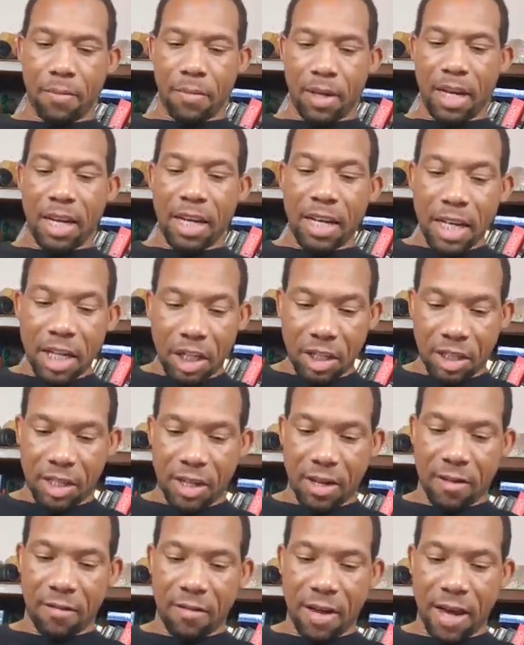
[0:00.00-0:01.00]

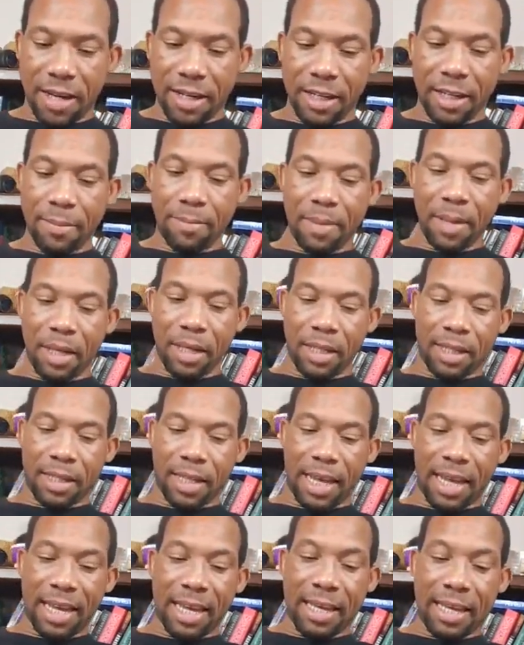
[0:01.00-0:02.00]
initiative, and the ability to
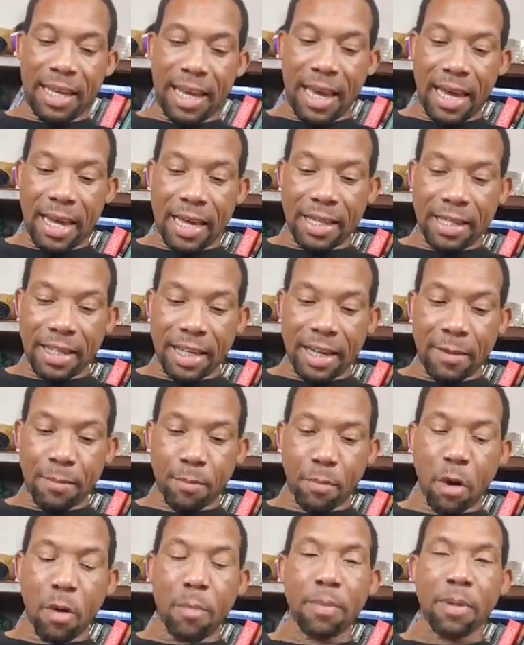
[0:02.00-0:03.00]
engage in
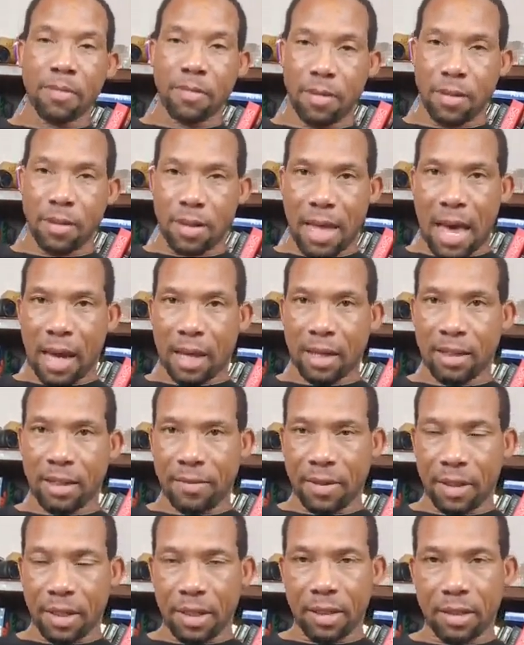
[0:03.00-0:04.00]
purposeful
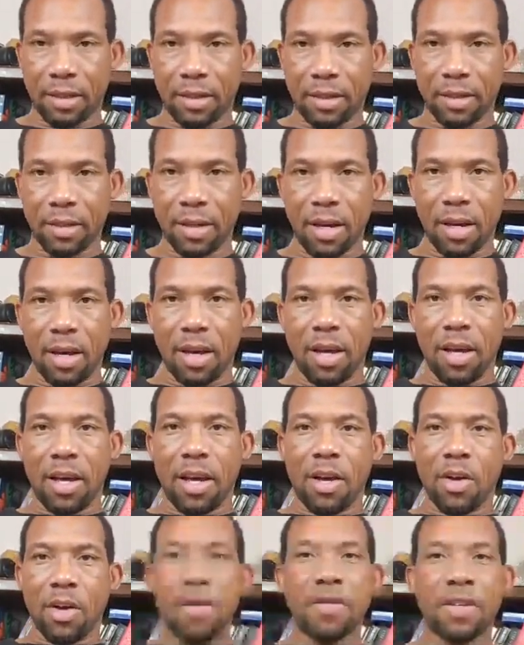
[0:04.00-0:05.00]
activities.
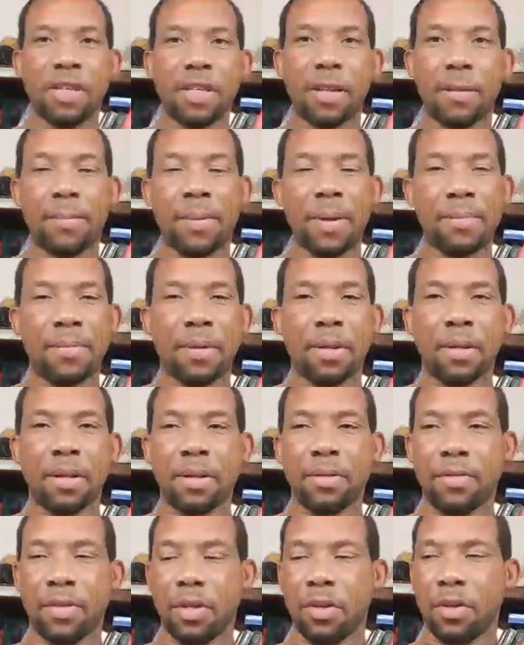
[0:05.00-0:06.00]
You ever see the people
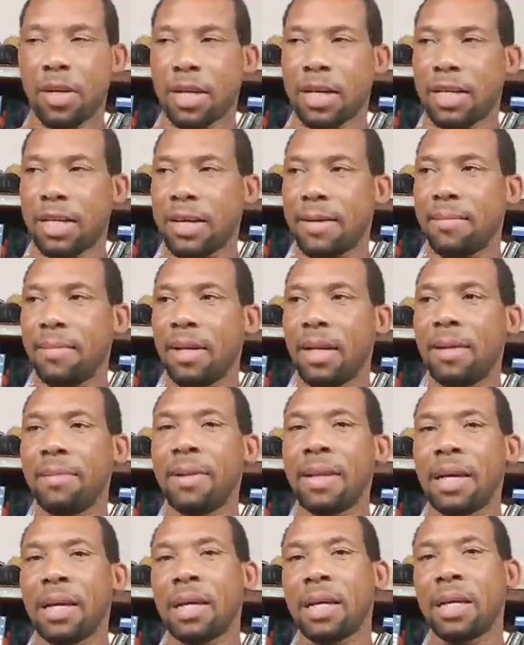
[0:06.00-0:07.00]
that when you look at them and they
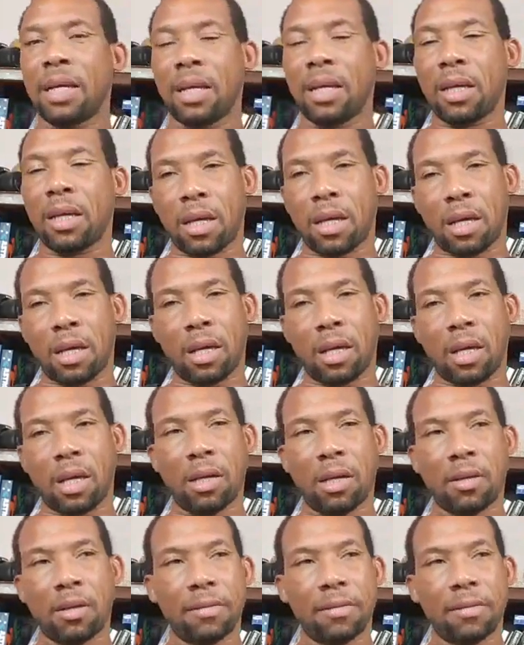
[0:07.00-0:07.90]
be like, yeah,